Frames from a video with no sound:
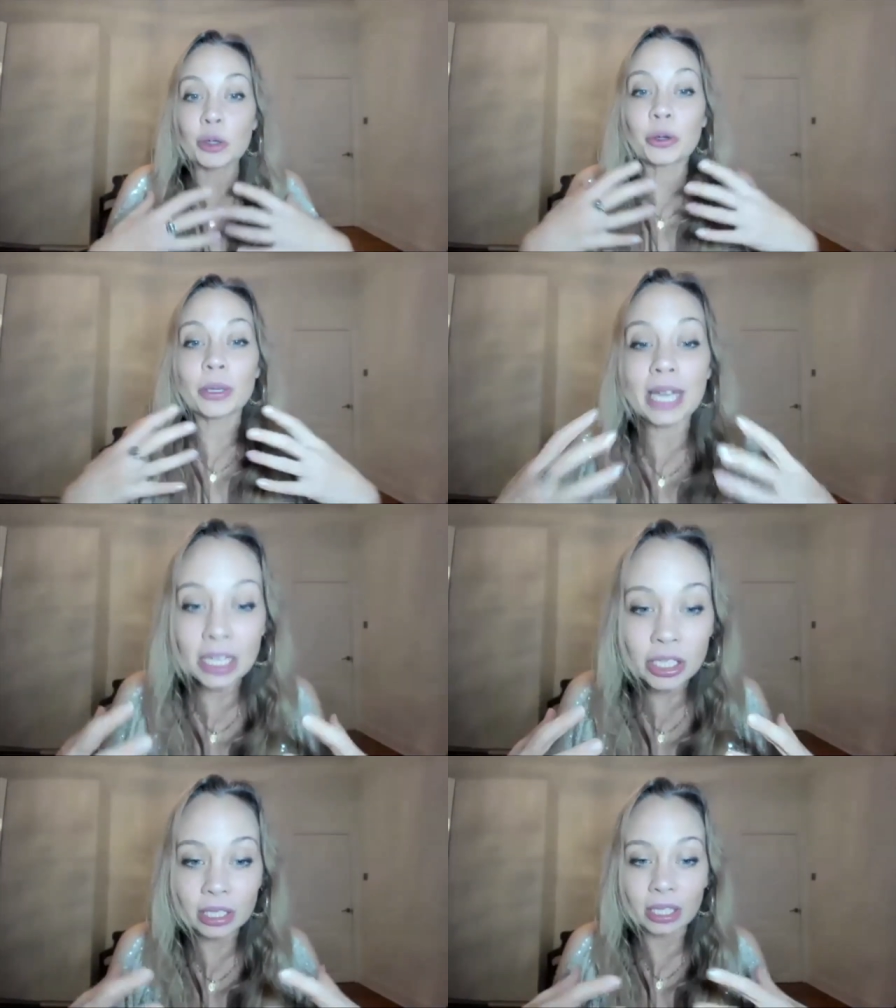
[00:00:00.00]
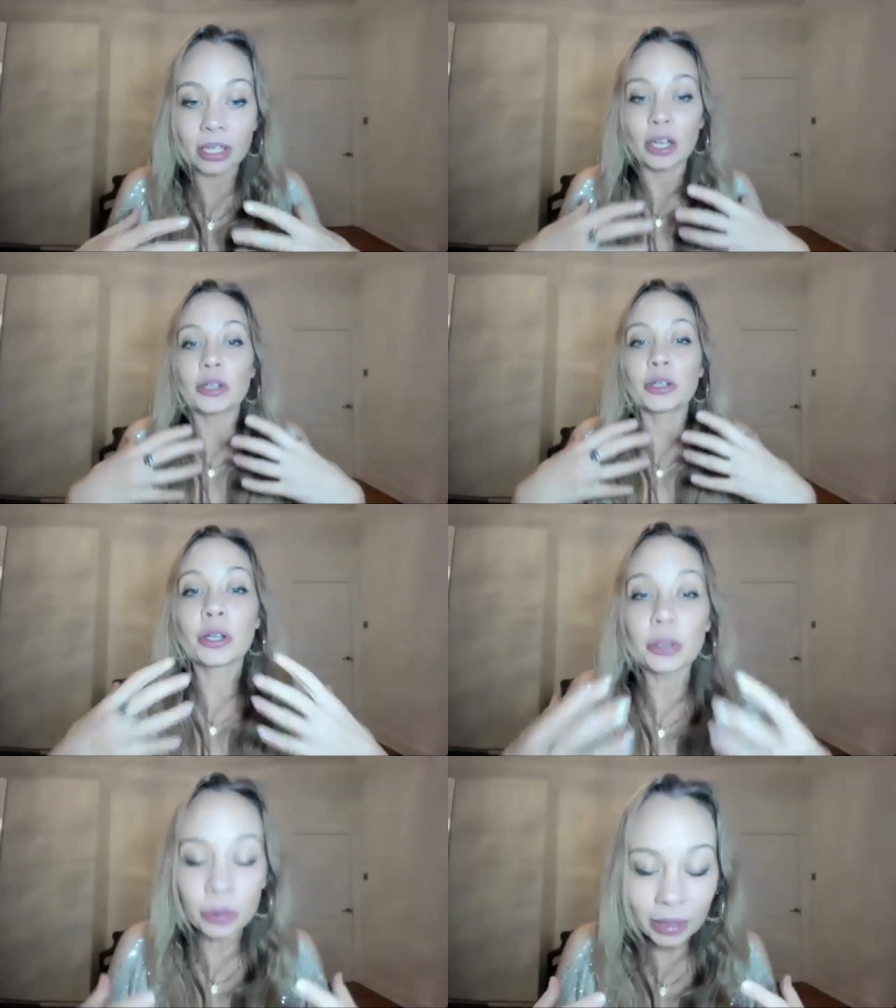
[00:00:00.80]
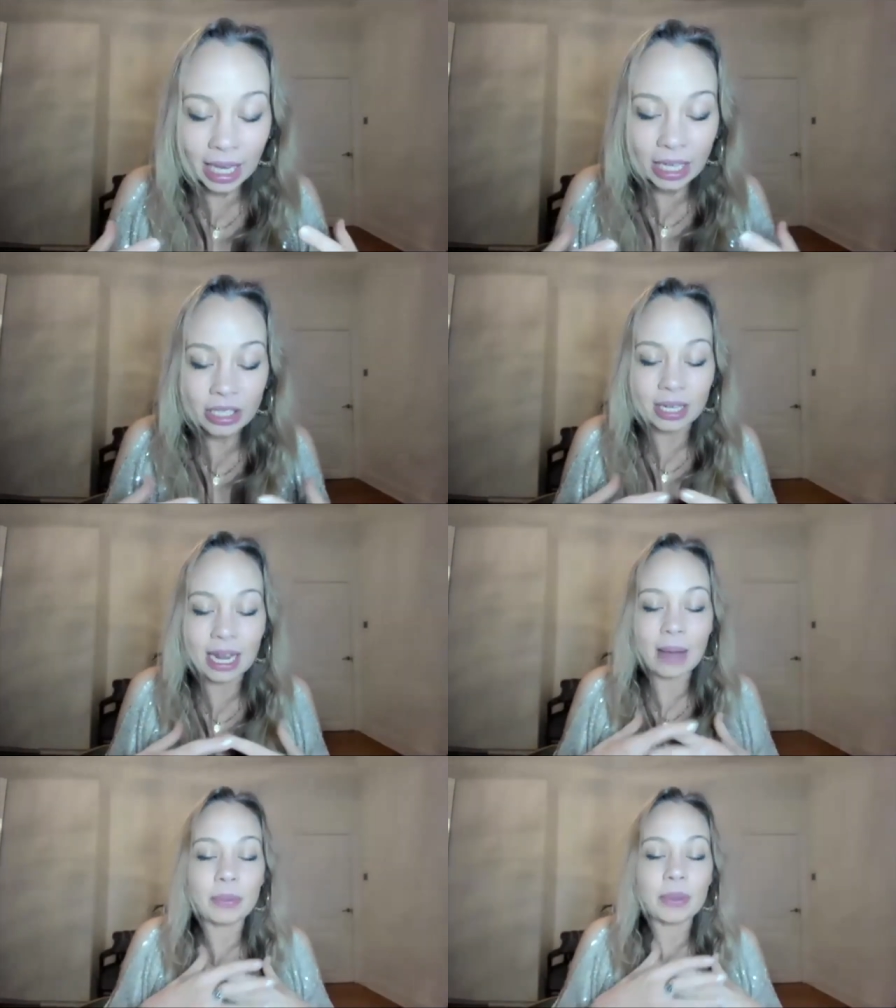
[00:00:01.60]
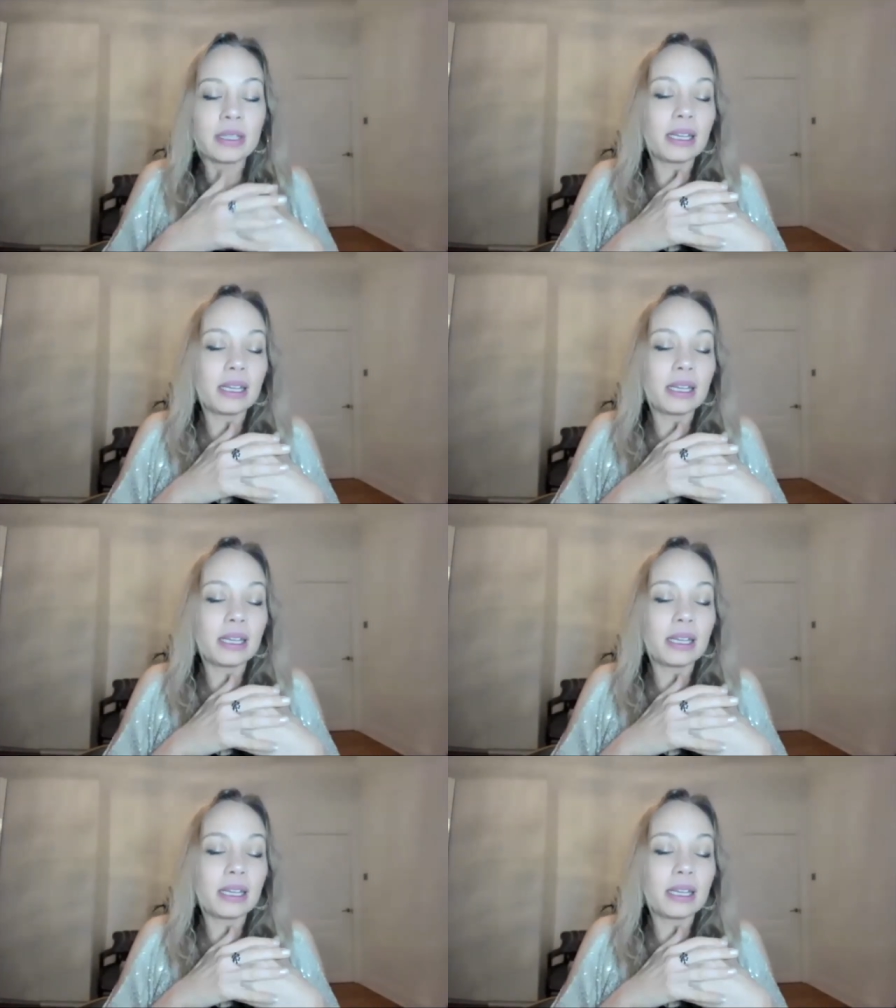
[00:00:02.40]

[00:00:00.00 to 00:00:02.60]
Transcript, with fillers: Creation, co-creation happens